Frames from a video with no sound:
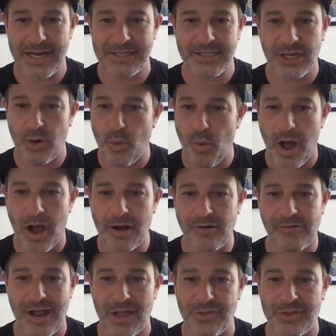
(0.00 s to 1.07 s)
is going to walk
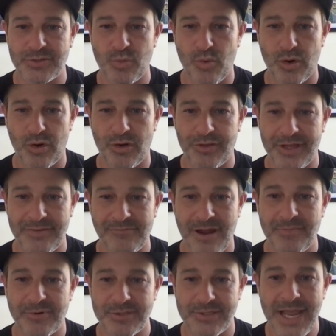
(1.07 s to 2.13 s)
around this world and
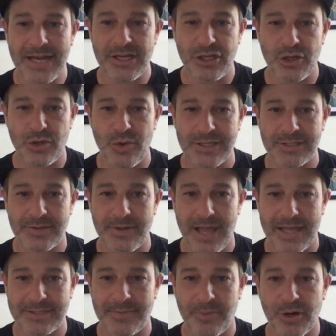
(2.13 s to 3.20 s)
represent you as
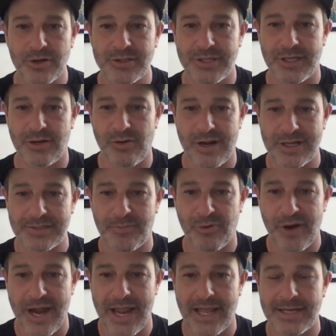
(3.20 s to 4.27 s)
a person or as a
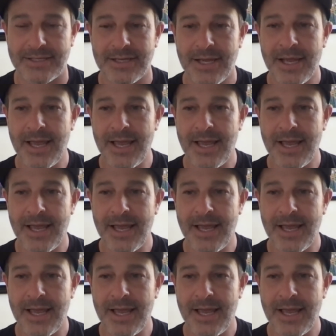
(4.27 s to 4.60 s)
brand.